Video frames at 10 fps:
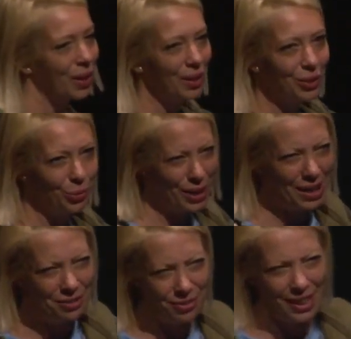to really
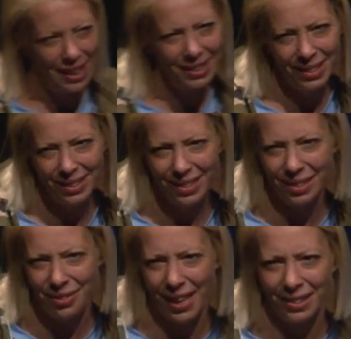feel it, the
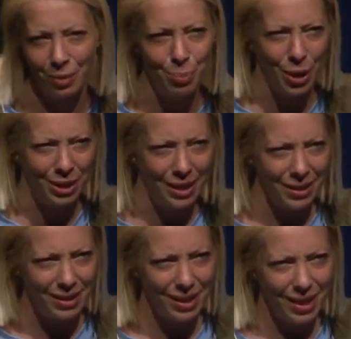final
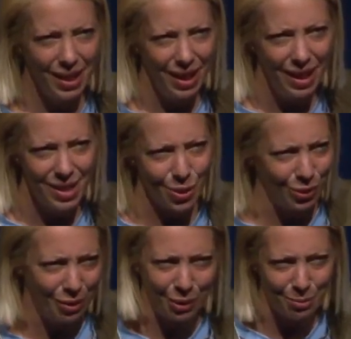product. So
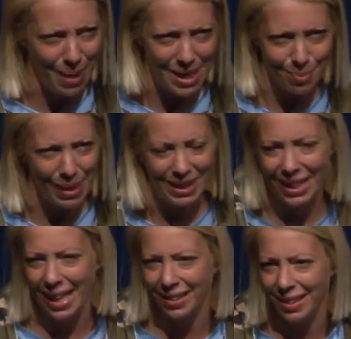they were amazed by the
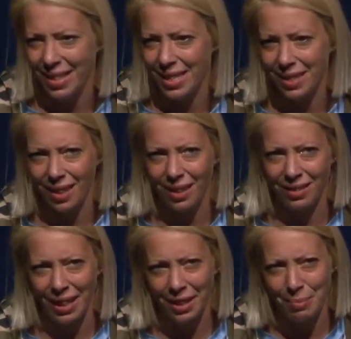candies. Uh,
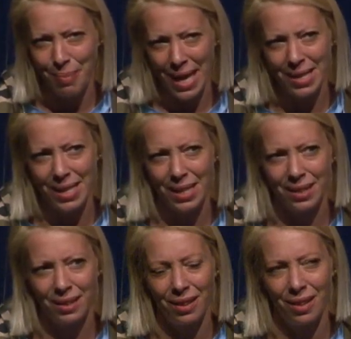they're amazed
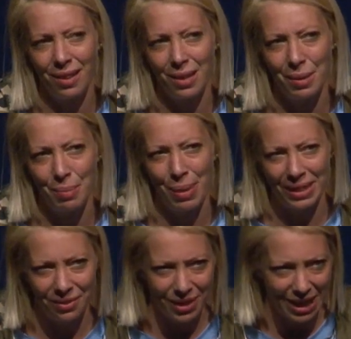uh, by the
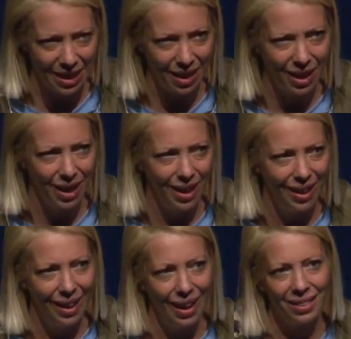vanilla,
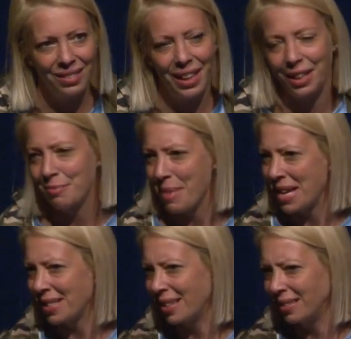and they're
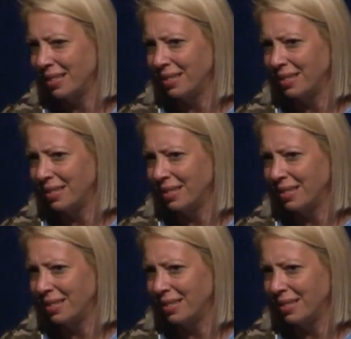amazed that